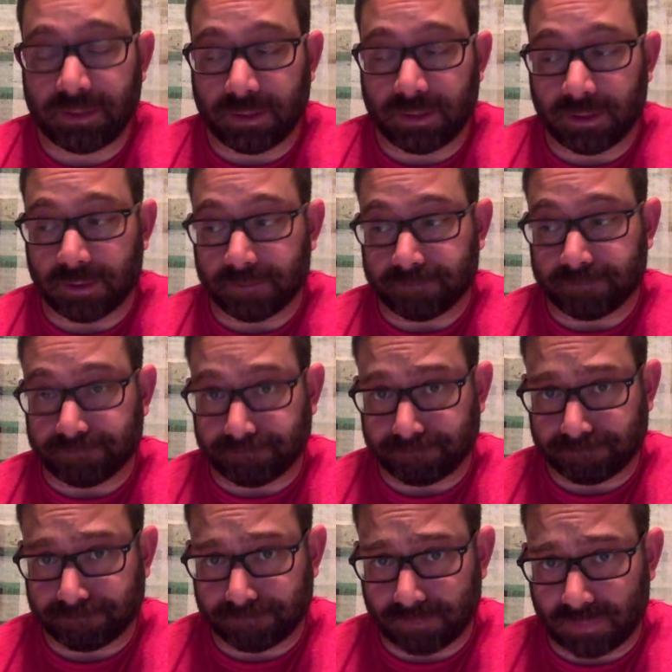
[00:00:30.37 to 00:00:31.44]

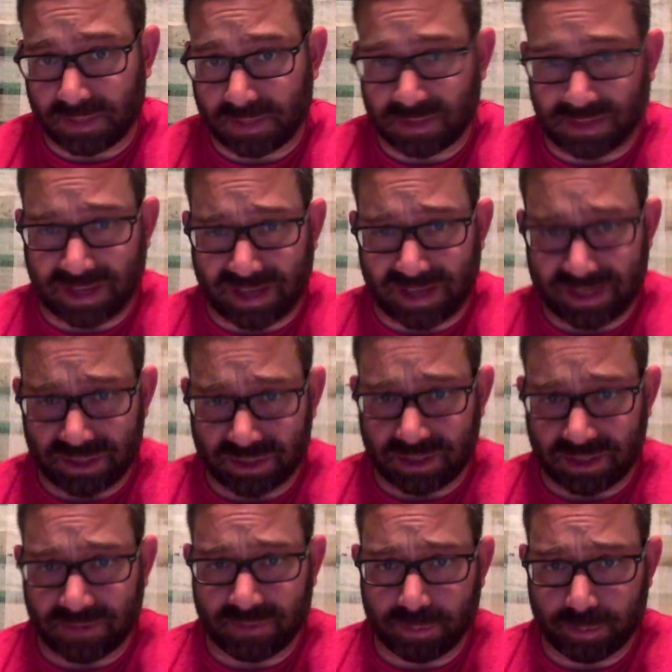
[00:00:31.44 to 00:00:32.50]
because I kind of just
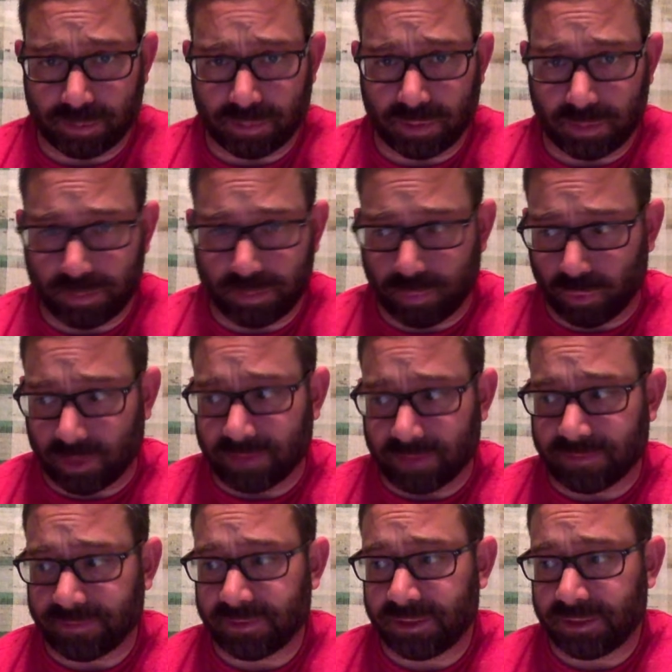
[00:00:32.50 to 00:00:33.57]
give a
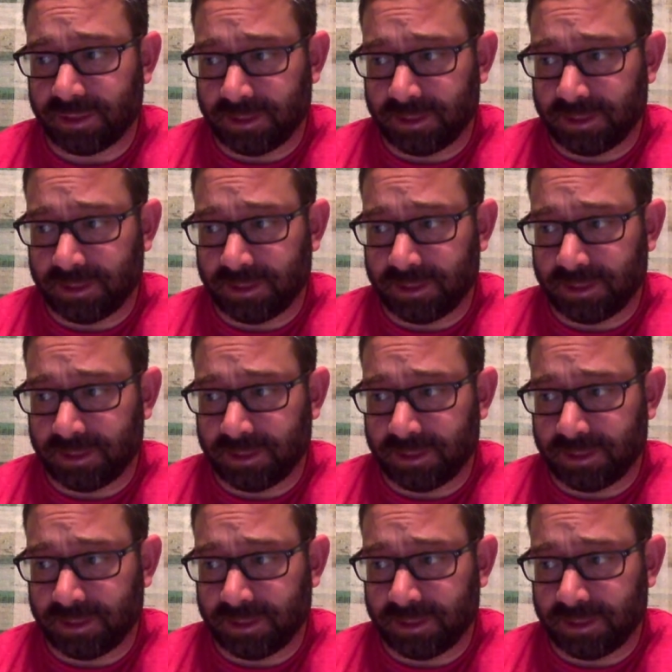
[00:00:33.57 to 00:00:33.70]
brief